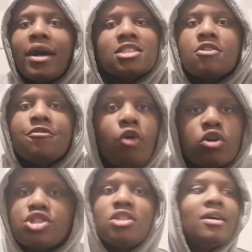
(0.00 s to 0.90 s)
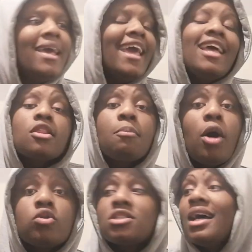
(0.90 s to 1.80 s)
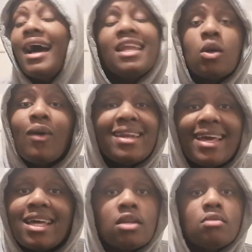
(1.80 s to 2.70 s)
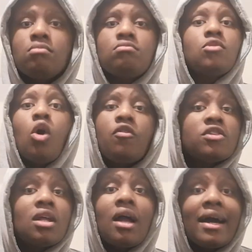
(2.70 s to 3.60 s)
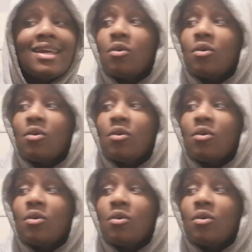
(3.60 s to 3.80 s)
But it's unfortunate. It hit the post and it went in over the line.